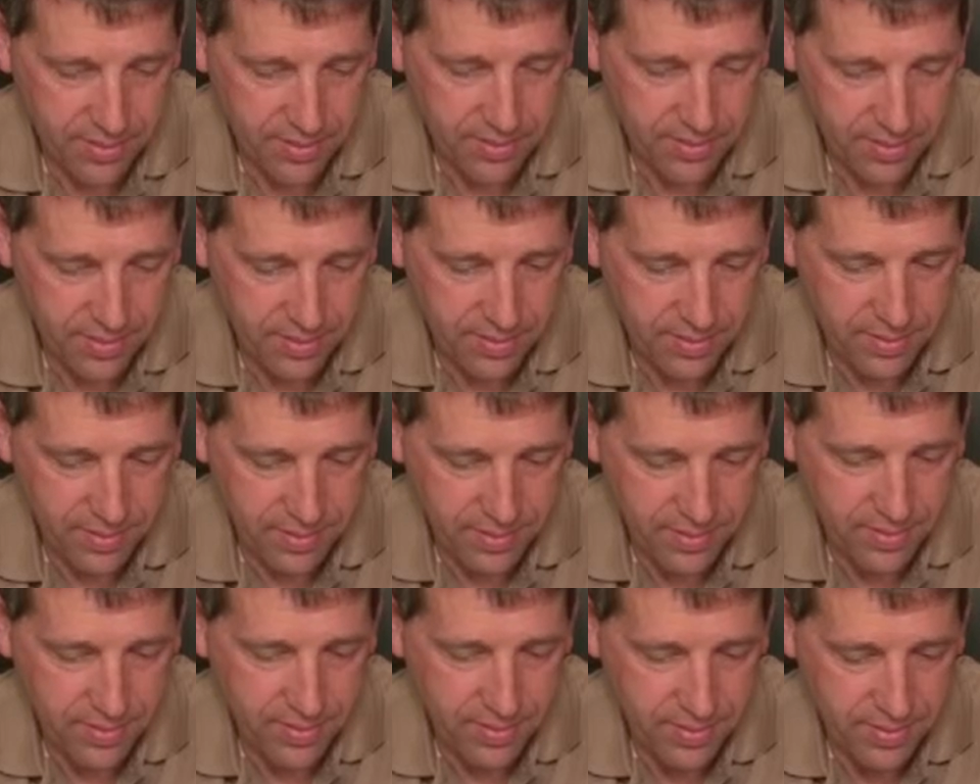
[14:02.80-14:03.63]

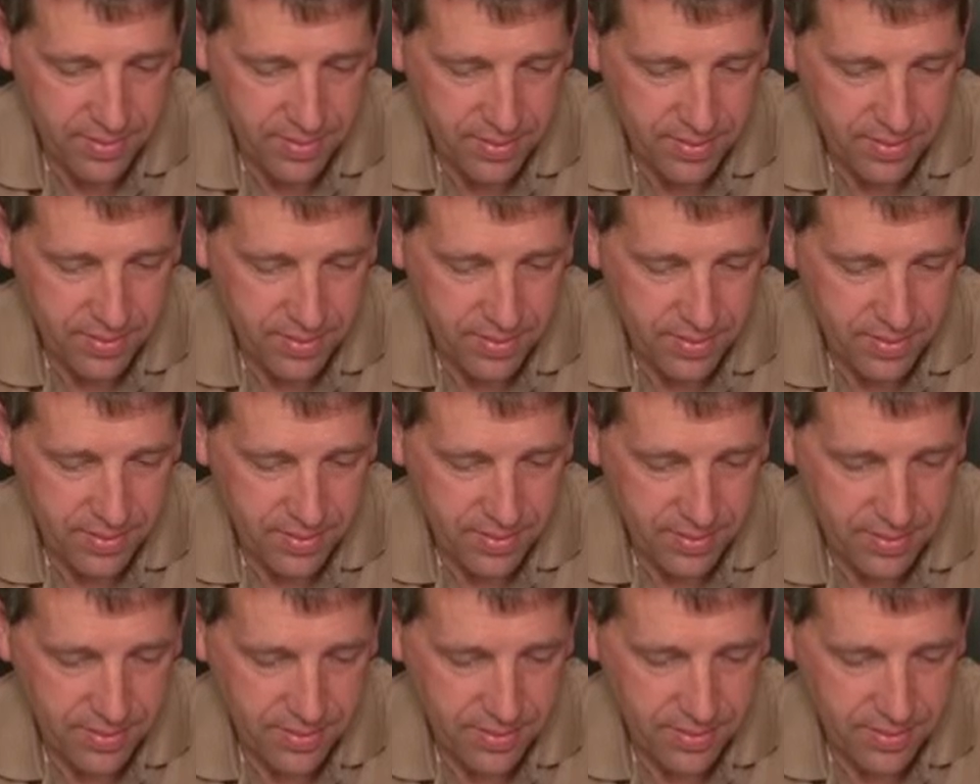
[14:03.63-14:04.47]

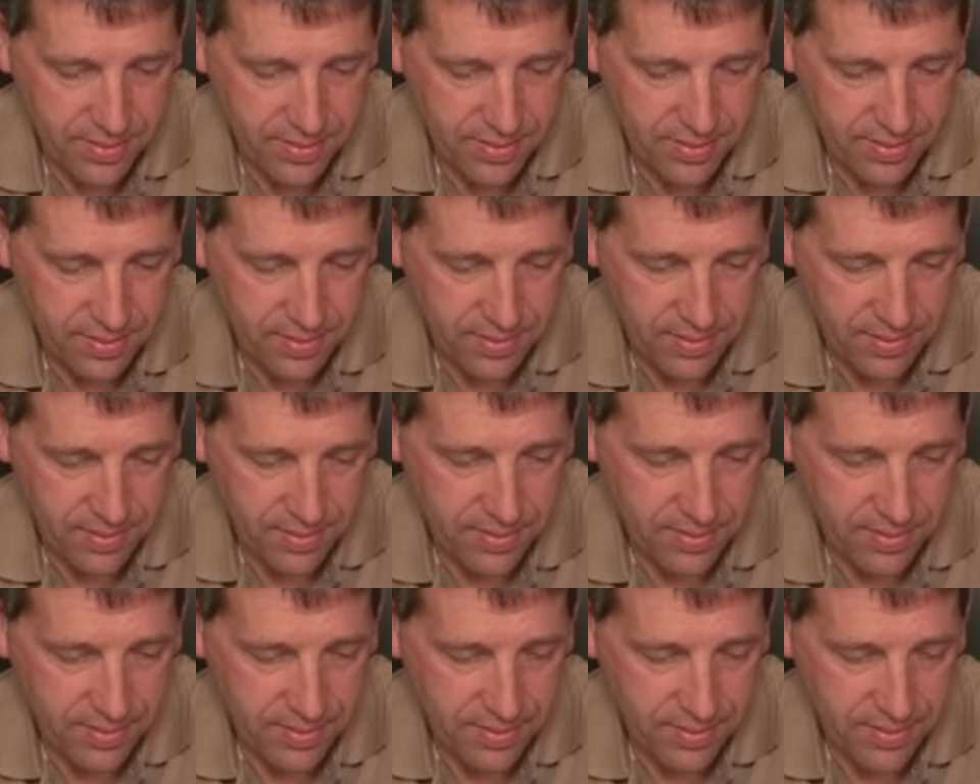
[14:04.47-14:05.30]

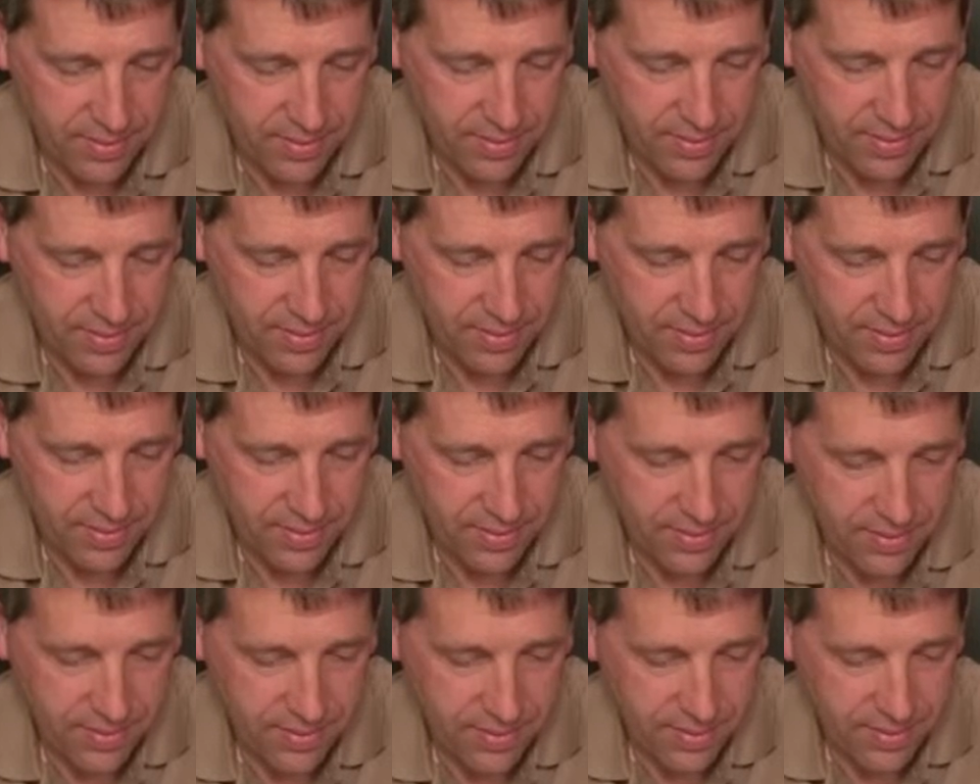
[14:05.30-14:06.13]

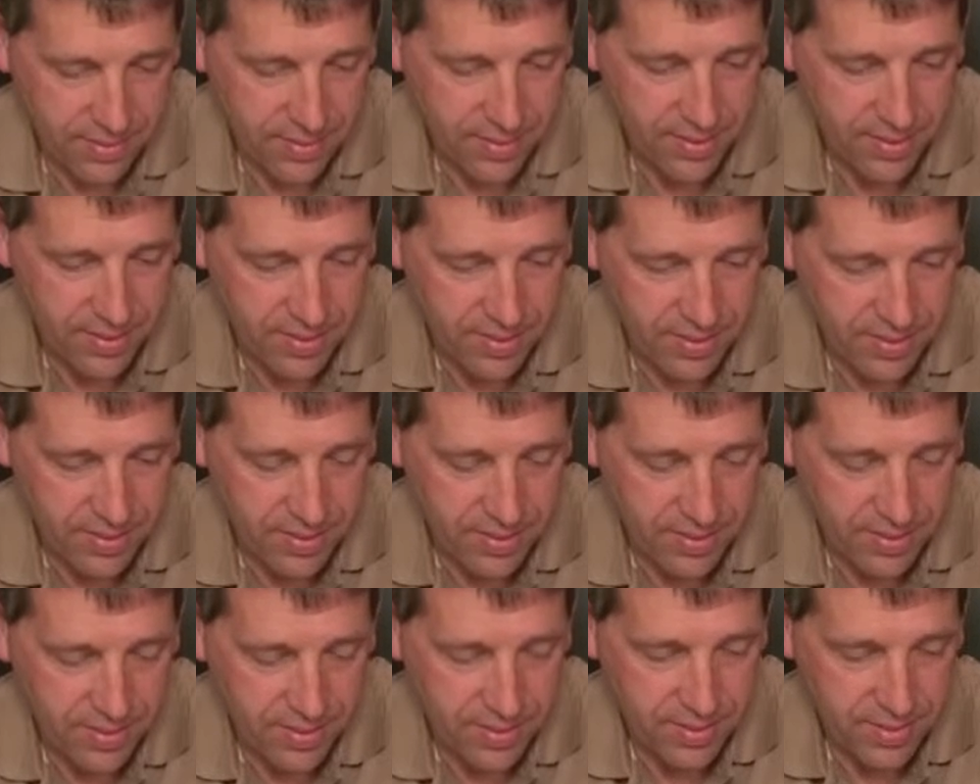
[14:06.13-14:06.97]

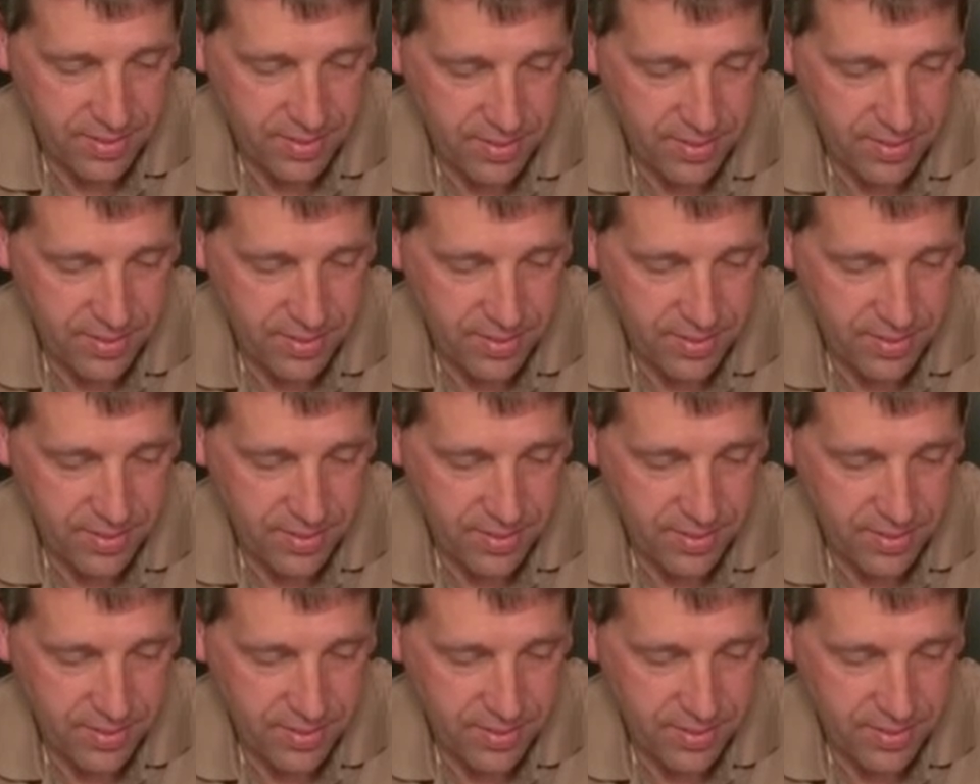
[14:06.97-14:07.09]
(not speaking)